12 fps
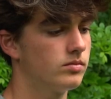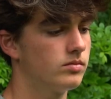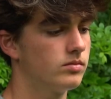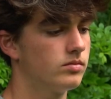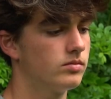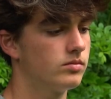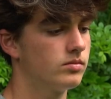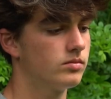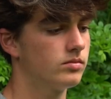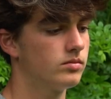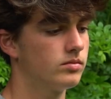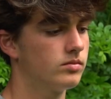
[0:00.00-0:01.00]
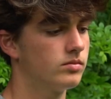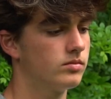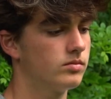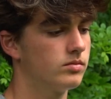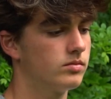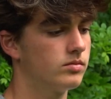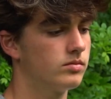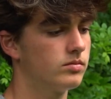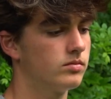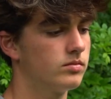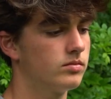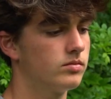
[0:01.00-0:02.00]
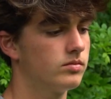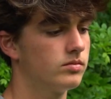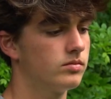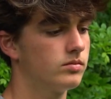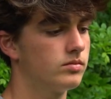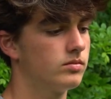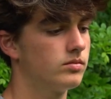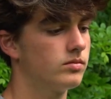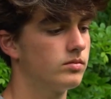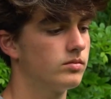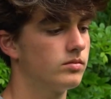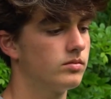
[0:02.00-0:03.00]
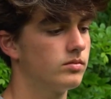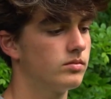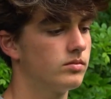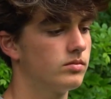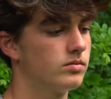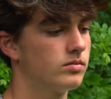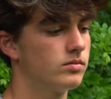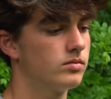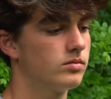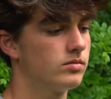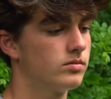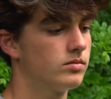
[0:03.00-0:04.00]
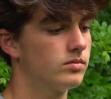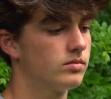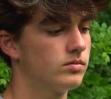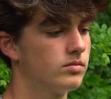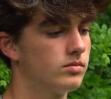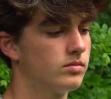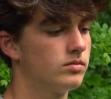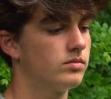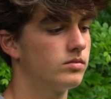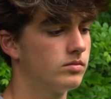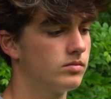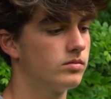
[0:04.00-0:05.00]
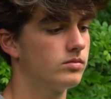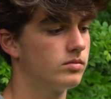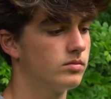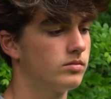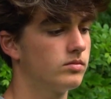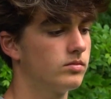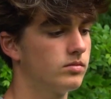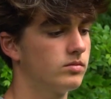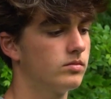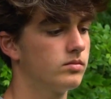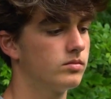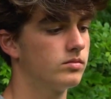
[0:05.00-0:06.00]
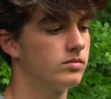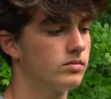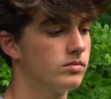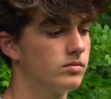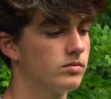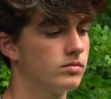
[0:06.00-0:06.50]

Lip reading: [no speech]